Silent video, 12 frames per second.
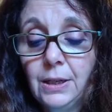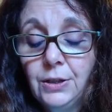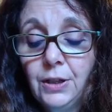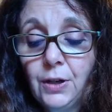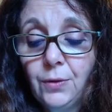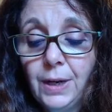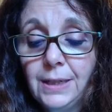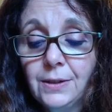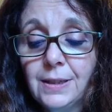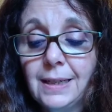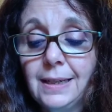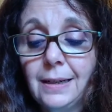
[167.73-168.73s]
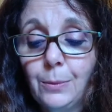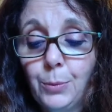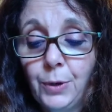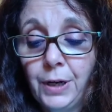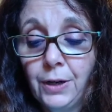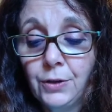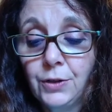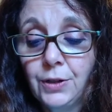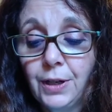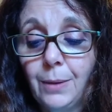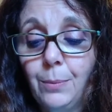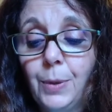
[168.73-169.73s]
She cradles the little brioche
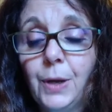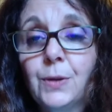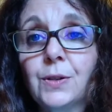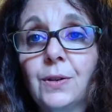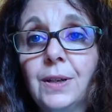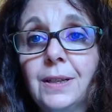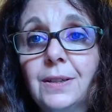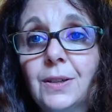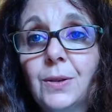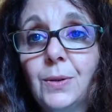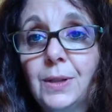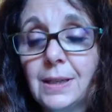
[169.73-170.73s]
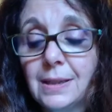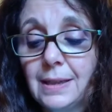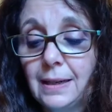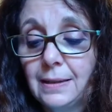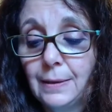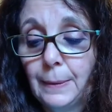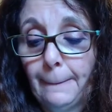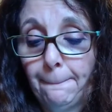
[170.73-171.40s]
and blows on it to cool its centre.